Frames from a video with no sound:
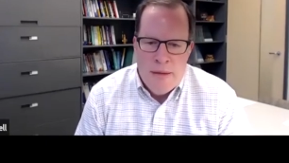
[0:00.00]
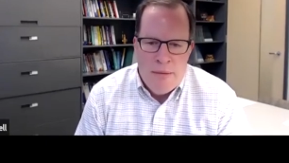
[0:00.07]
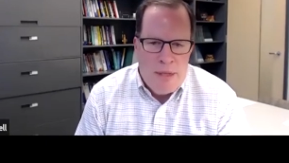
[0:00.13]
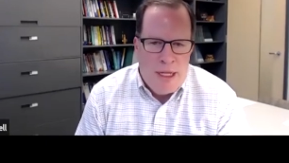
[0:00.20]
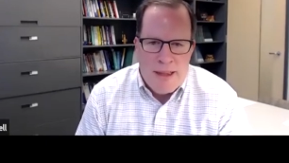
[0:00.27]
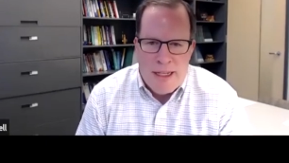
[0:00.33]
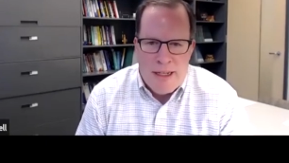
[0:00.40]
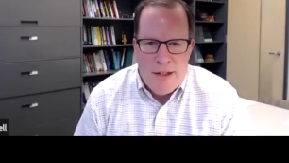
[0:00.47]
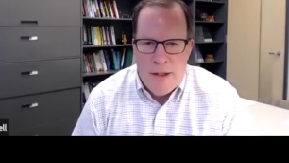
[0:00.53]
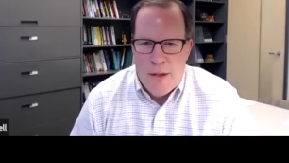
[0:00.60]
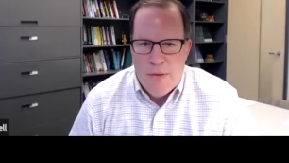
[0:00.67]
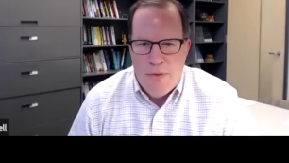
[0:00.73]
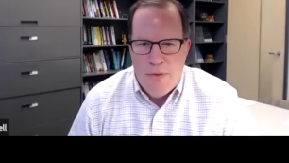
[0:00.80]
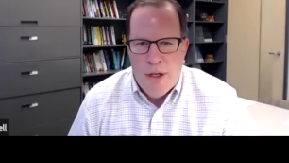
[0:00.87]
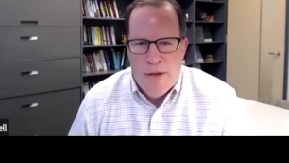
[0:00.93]
Beth, I don't know
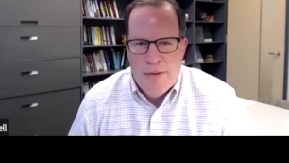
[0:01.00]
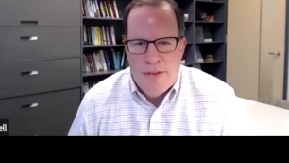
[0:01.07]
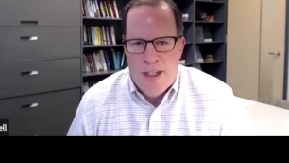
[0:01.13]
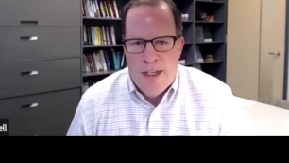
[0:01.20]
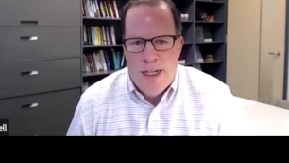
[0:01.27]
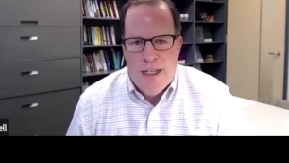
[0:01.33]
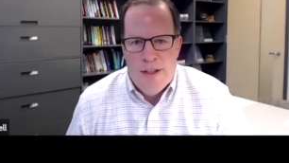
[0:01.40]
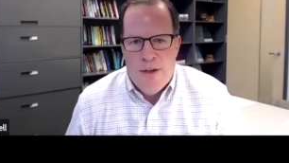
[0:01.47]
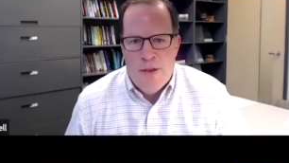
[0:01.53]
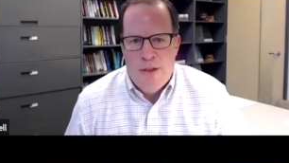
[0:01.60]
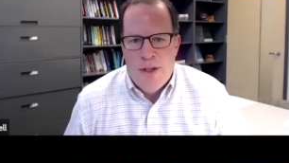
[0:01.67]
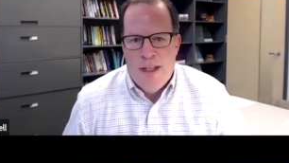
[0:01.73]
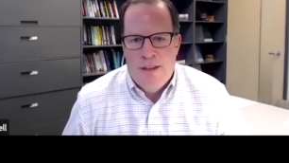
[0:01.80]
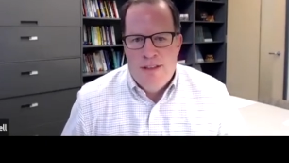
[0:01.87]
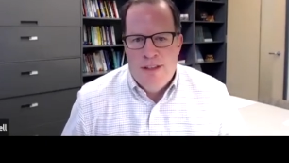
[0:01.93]
if you have kind of other
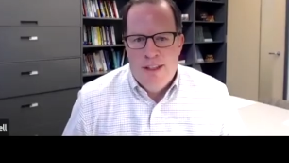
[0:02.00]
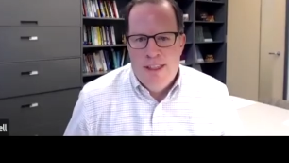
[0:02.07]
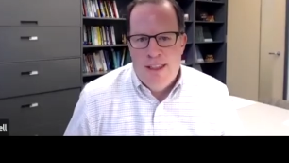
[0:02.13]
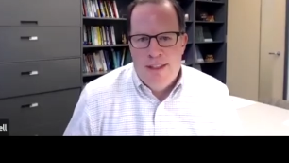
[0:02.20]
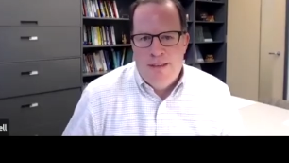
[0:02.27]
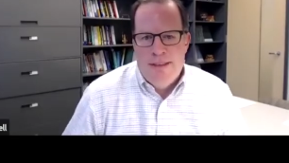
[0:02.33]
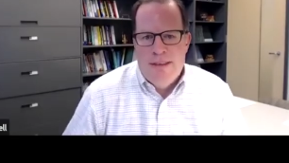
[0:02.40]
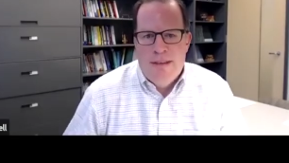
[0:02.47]
thoughts on this.